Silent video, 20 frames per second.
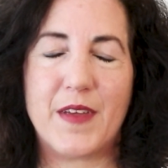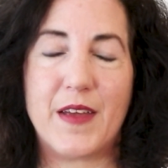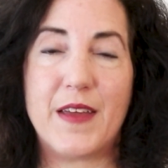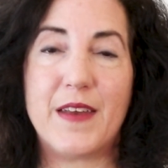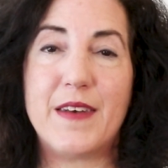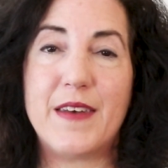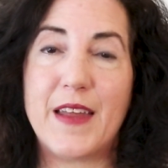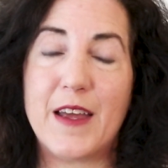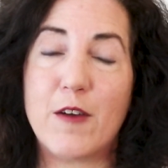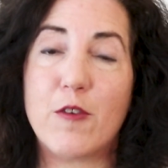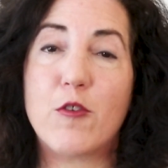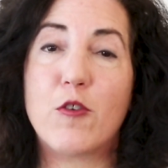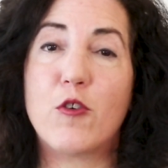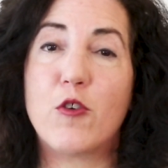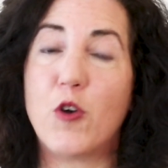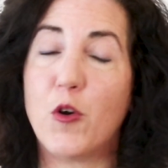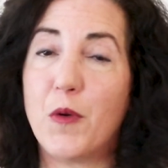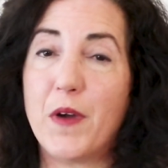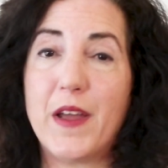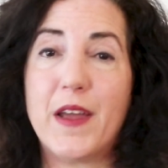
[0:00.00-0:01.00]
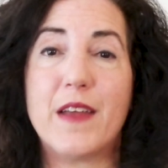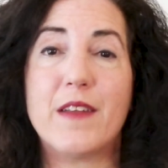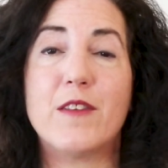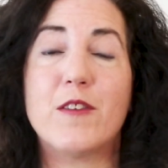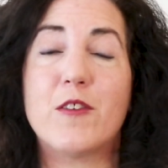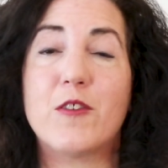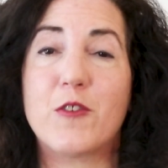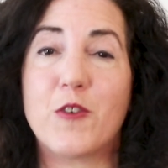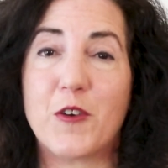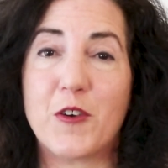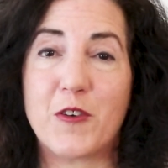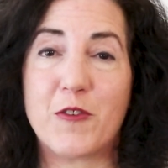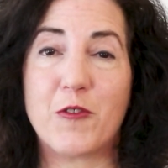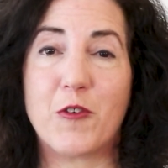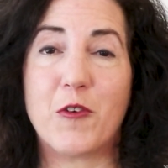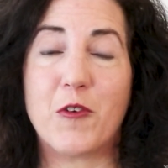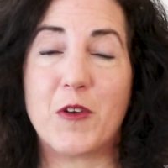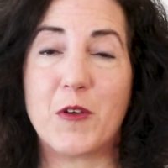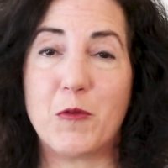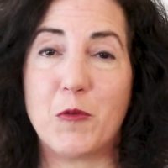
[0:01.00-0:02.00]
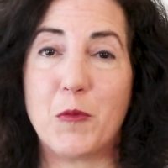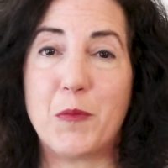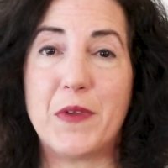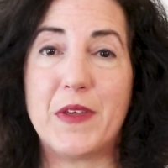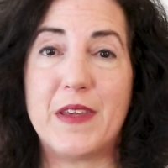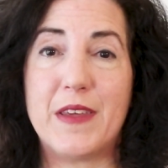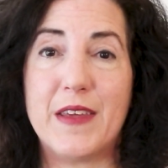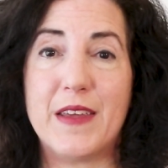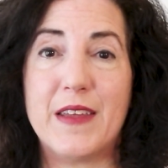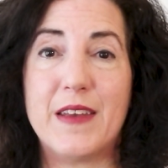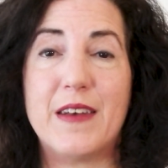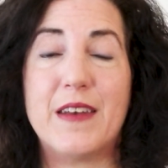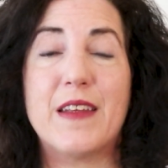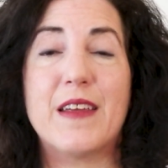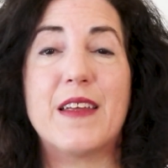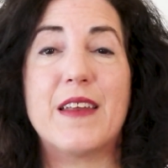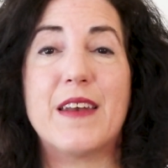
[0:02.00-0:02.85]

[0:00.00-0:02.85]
And now go ahead and start drawing. We'll begin